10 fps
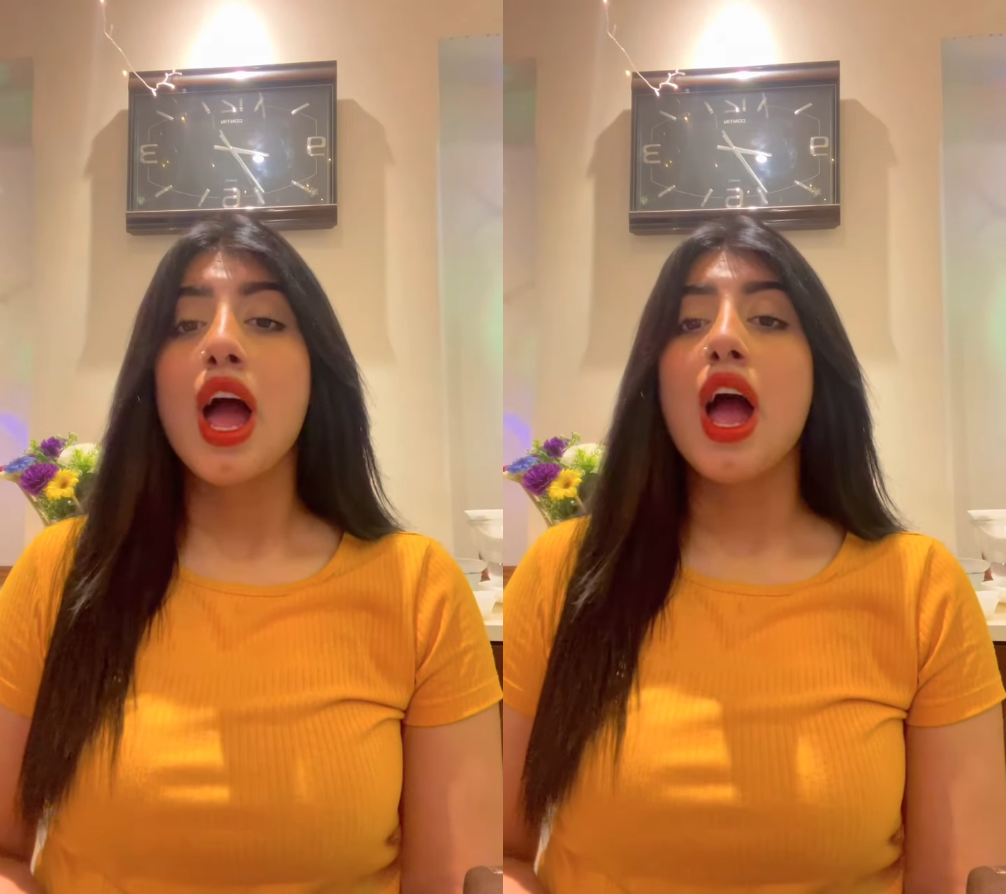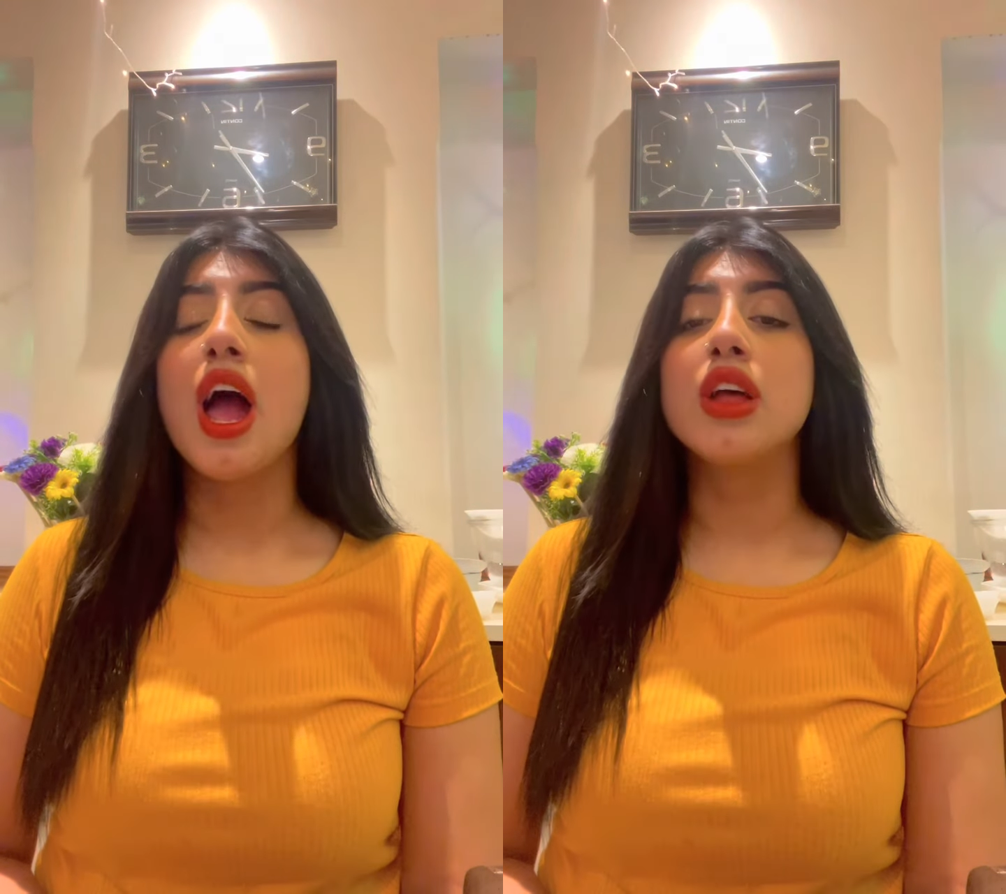
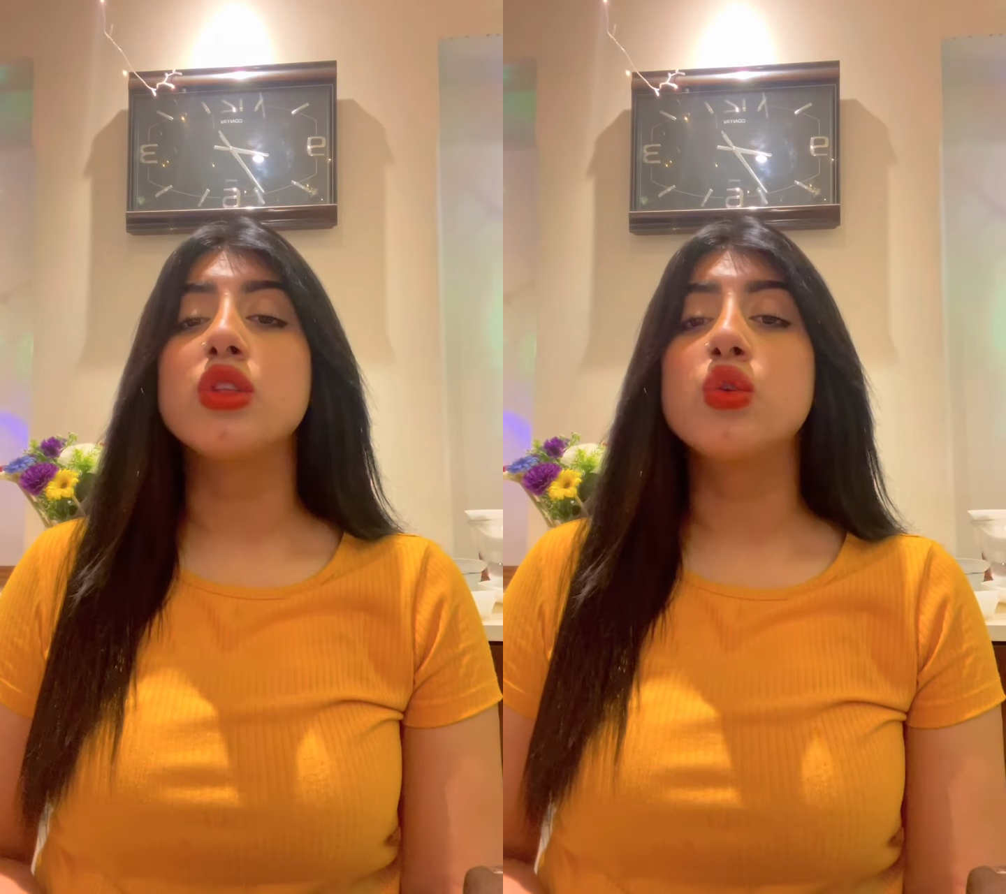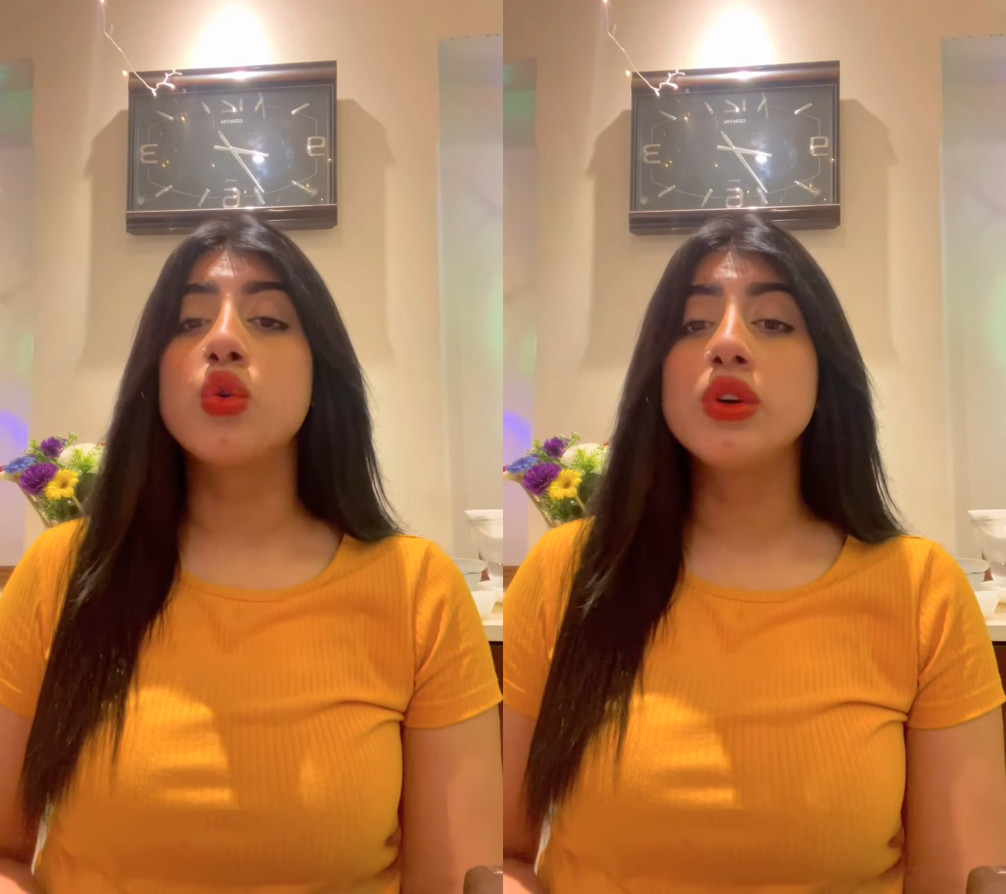as
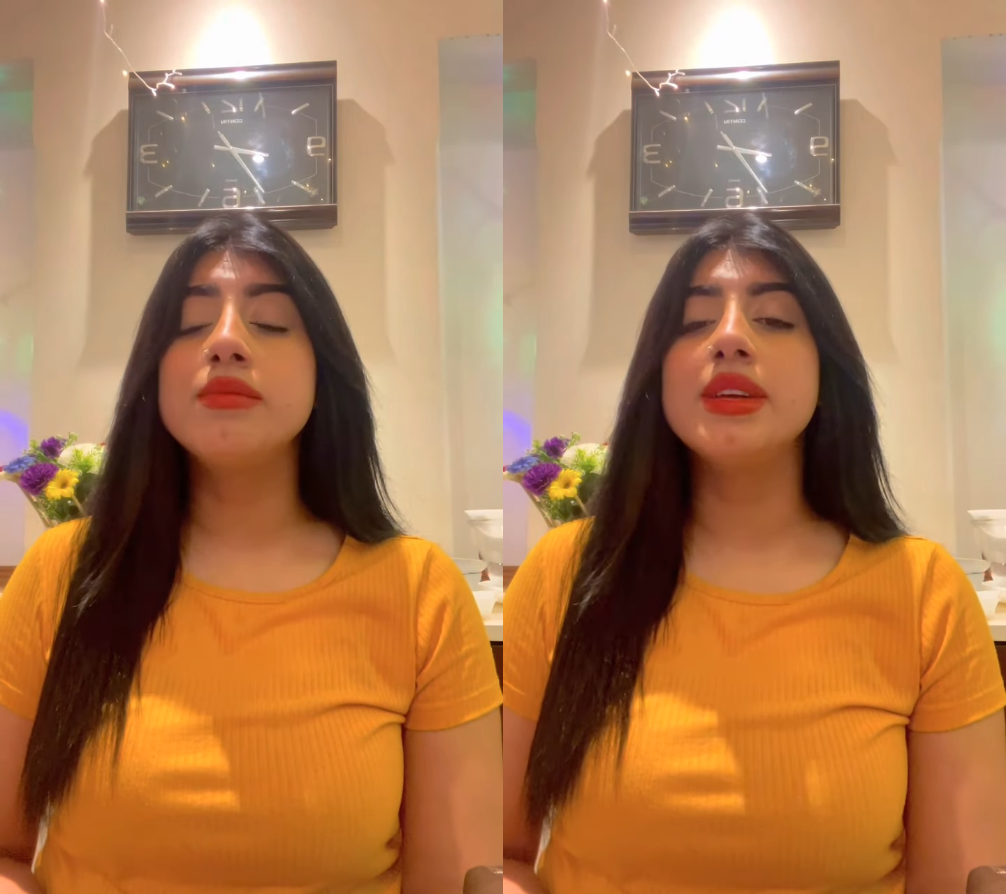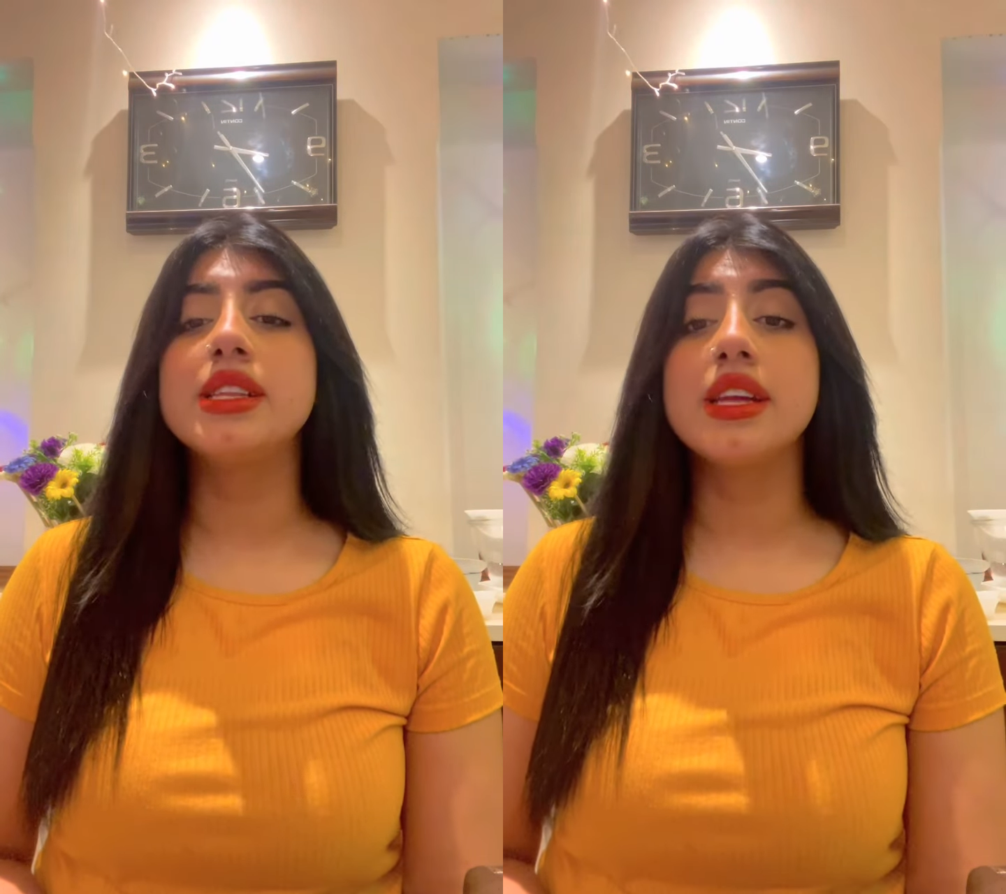road
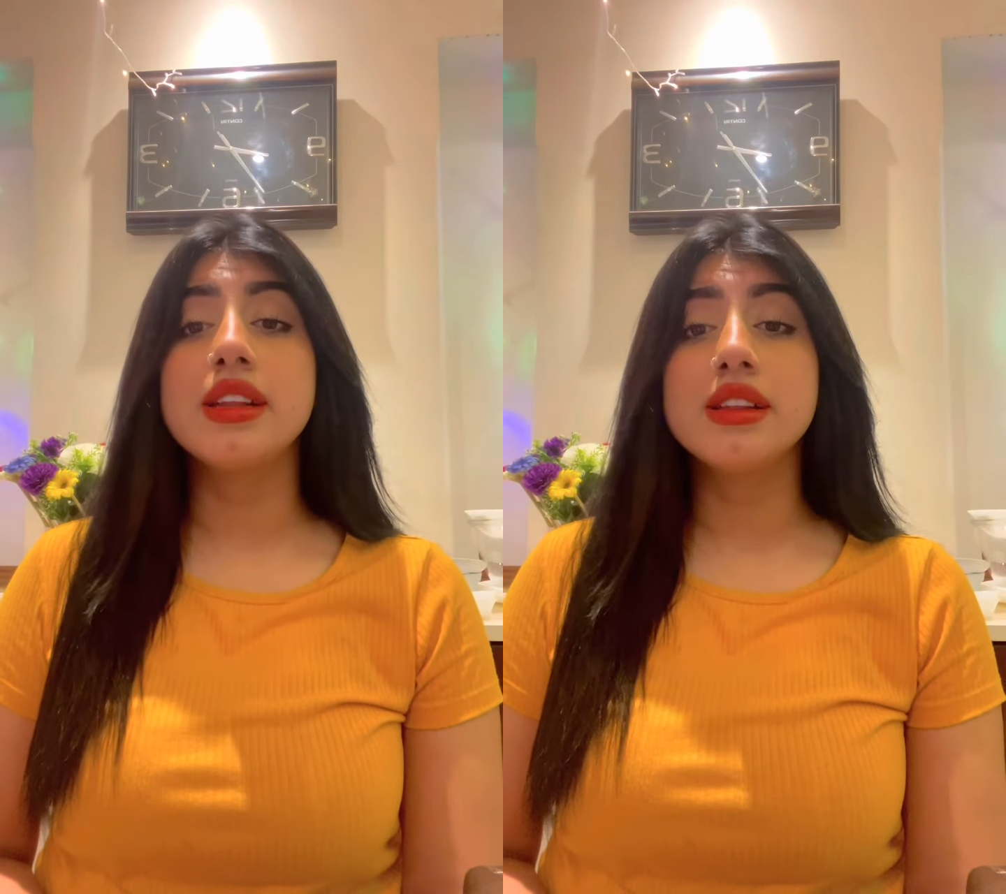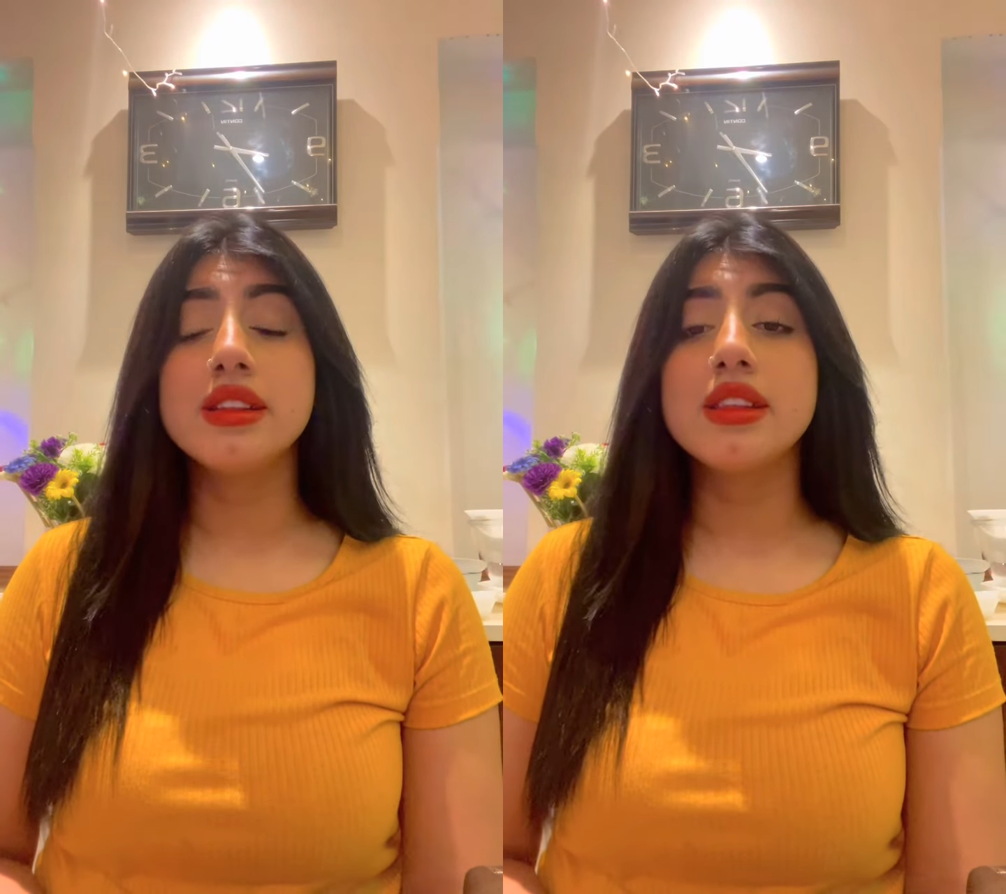
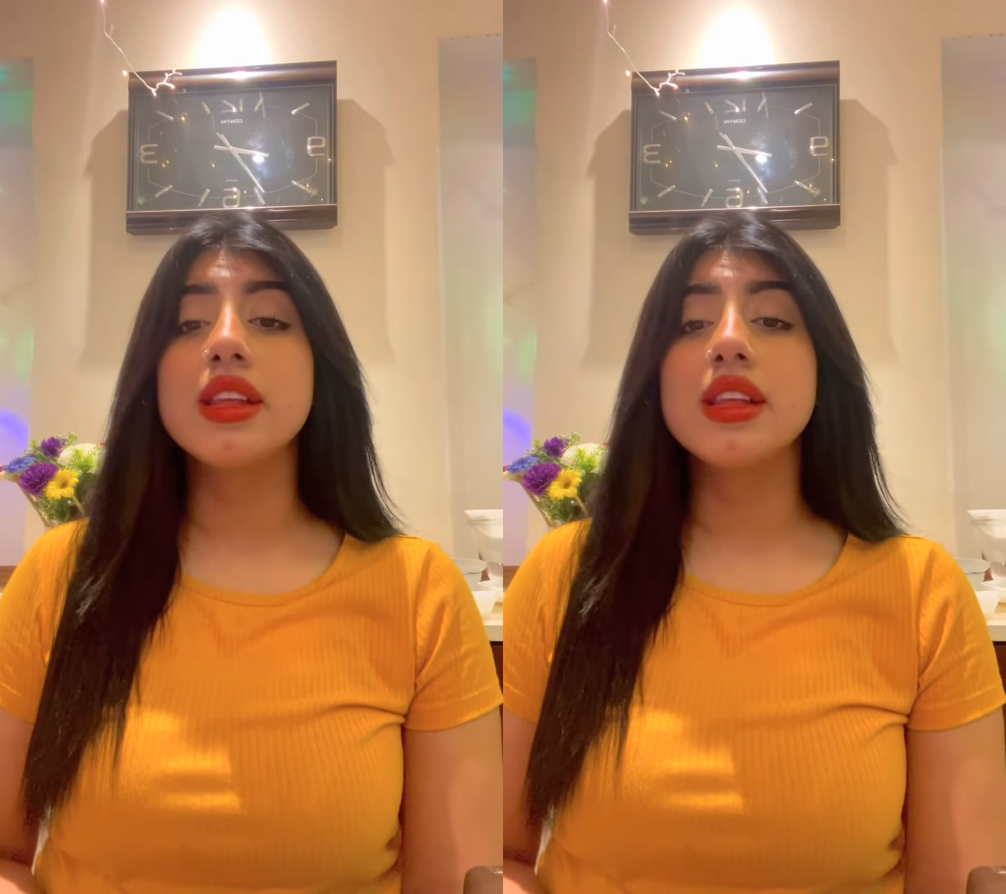maintenance